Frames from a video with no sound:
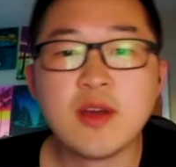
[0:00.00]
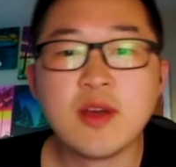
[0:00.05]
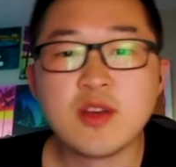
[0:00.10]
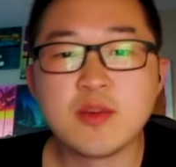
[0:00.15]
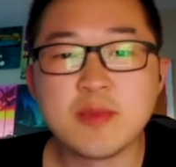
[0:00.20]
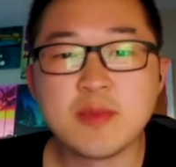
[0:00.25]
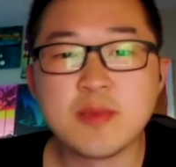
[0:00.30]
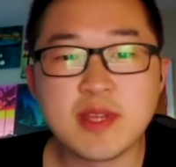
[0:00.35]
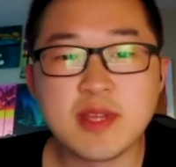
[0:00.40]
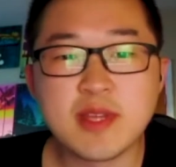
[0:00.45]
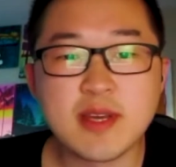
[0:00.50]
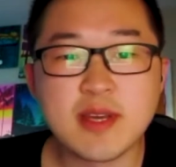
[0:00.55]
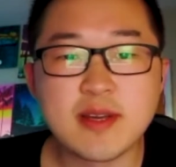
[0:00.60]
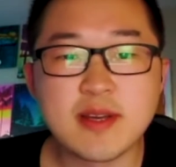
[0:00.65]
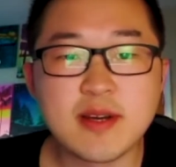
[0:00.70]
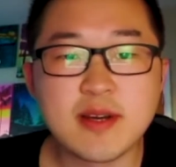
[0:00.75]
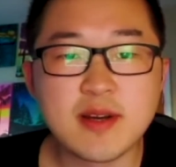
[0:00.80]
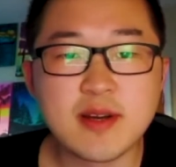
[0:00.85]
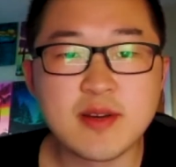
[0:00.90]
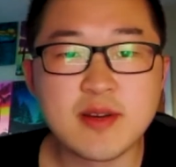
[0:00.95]
It'll be like
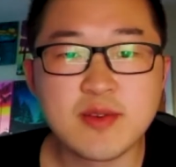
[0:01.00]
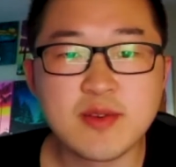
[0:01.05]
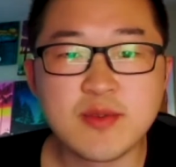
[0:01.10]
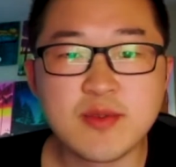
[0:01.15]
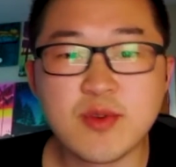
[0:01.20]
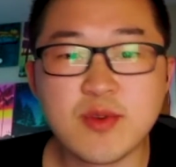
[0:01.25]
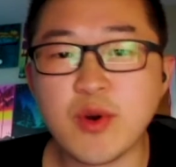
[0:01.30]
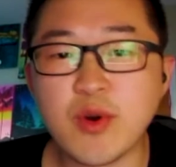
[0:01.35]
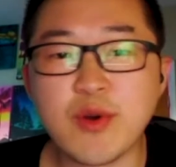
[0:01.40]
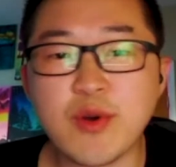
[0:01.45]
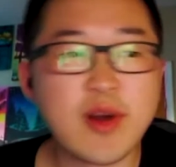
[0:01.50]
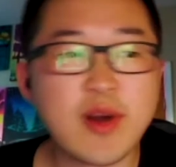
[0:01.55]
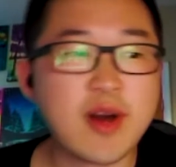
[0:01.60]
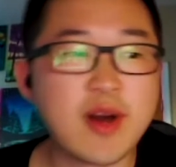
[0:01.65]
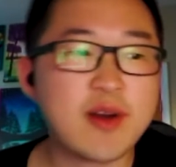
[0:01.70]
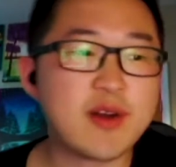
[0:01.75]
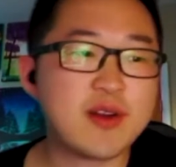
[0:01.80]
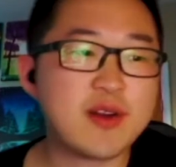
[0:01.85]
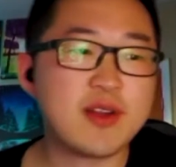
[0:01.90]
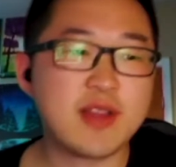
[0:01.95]
going
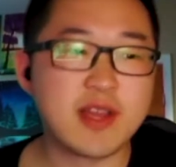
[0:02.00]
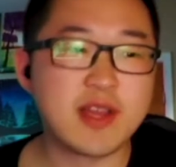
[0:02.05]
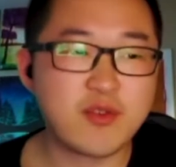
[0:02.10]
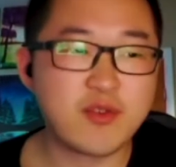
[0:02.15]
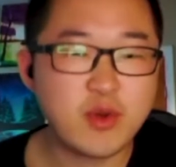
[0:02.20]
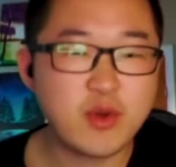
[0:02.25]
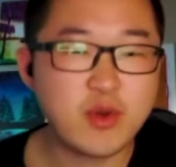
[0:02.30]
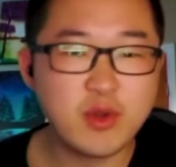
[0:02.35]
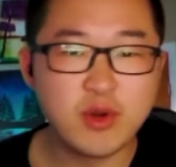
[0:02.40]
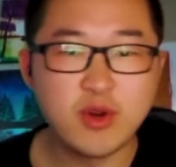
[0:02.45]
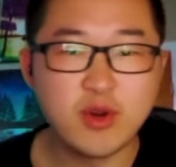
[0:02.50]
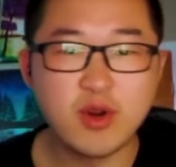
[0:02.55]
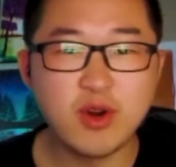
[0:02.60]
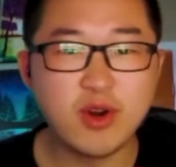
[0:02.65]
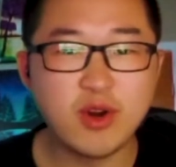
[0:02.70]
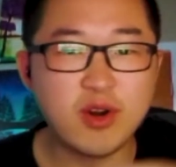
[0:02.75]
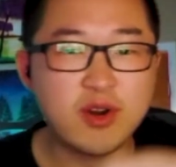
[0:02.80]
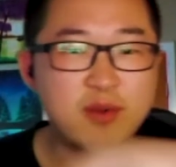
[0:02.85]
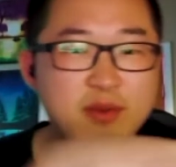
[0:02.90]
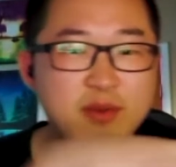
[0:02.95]
around on like a roller
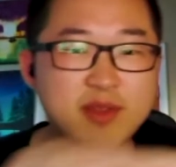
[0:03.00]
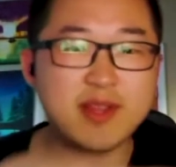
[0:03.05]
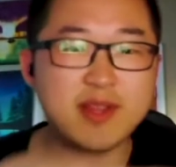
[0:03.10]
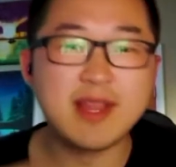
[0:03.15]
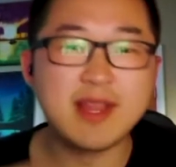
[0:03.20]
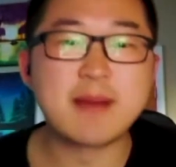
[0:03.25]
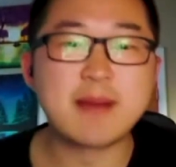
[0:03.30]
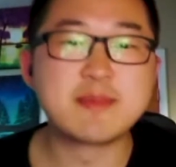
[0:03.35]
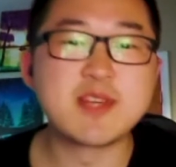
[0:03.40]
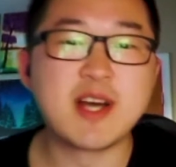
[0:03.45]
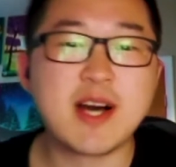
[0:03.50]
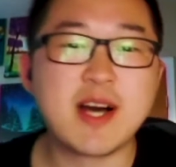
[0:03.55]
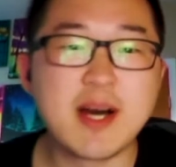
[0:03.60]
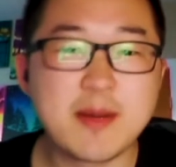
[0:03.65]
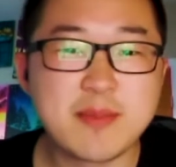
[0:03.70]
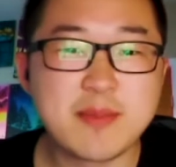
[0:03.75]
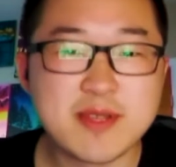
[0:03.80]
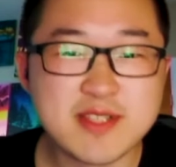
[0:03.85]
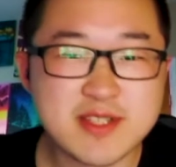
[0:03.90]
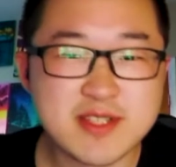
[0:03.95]
cart with a
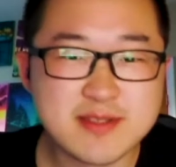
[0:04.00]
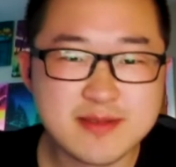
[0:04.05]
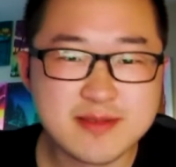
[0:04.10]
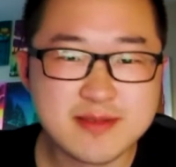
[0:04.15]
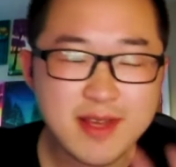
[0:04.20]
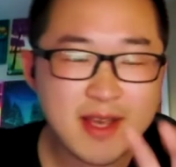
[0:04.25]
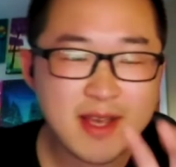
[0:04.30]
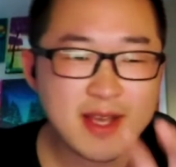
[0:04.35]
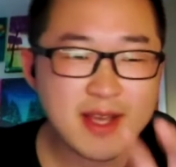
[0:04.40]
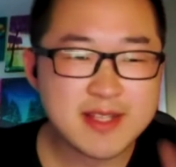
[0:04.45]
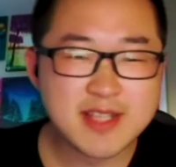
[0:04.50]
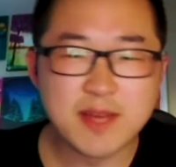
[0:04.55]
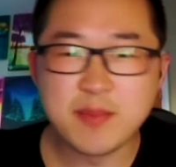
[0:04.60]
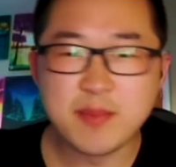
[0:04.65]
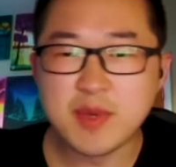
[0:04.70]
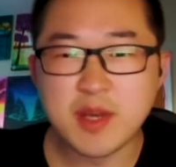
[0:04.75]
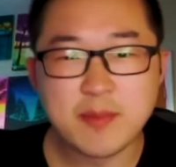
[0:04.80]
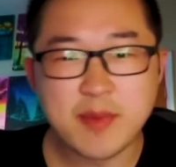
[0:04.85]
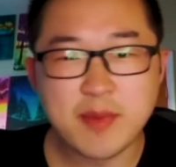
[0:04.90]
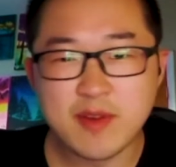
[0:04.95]
laptop and just
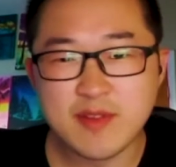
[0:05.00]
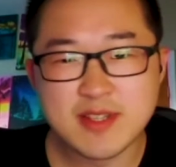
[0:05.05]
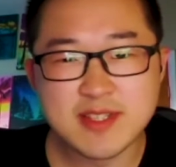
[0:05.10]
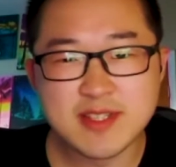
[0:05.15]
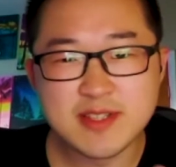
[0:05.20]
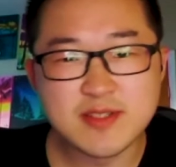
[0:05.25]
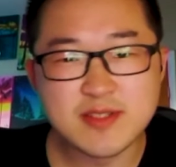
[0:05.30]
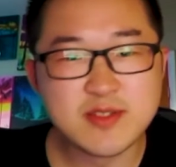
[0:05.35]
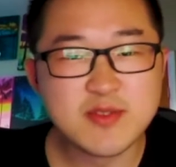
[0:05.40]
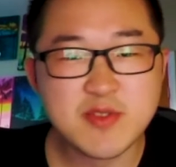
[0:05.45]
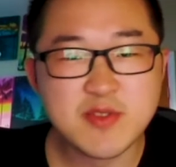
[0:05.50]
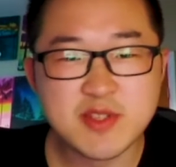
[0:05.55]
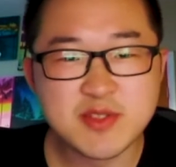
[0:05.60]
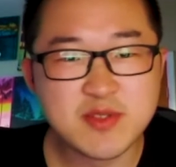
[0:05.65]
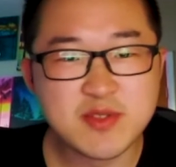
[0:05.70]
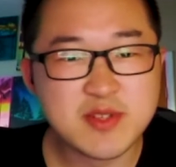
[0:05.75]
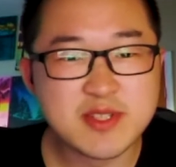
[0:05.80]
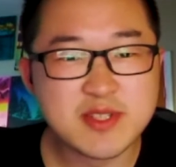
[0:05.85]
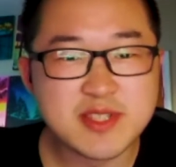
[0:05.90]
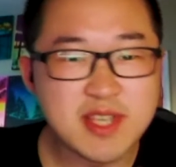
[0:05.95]
typing up every single
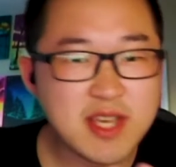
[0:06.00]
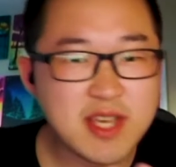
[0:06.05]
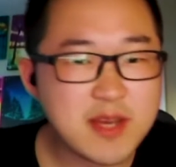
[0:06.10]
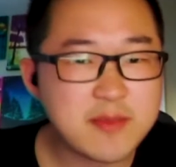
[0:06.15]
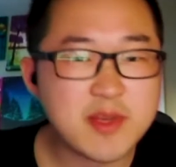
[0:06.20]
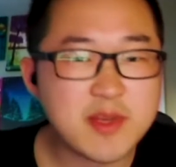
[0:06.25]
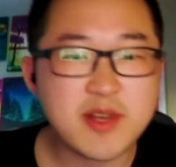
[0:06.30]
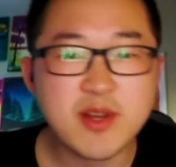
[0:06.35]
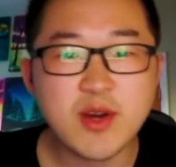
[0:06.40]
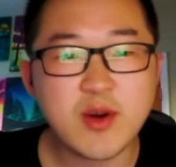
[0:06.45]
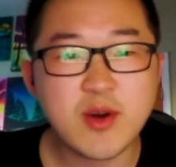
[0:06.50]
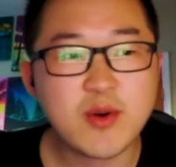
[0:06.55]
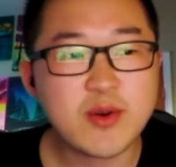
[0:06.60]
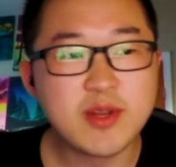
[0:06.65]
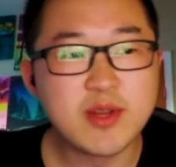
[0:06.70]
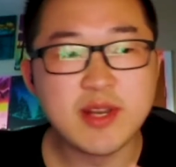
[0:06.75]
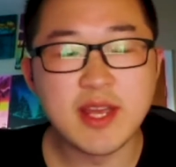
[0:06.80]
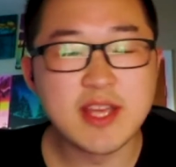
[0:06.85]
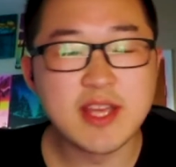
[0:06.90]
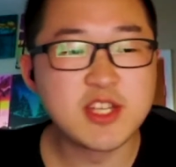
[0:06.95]
physical exam and note
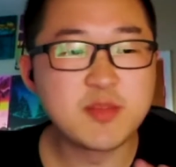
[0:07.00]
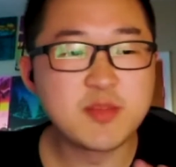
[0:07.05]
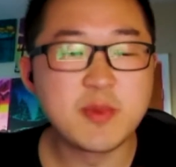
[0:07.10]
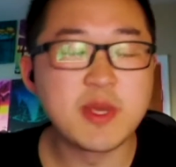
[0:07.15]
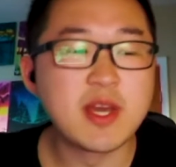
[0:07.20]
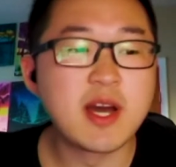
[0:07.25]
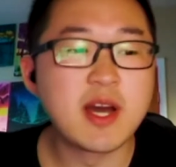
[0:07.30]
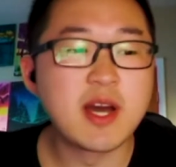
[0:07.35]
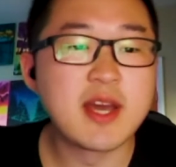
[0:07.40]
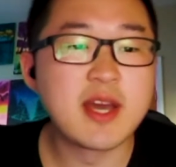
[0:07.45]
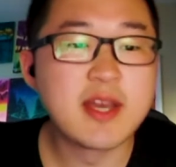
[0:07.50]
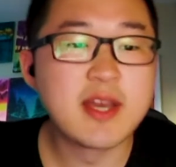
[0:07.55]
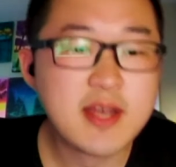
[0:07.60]
and HPI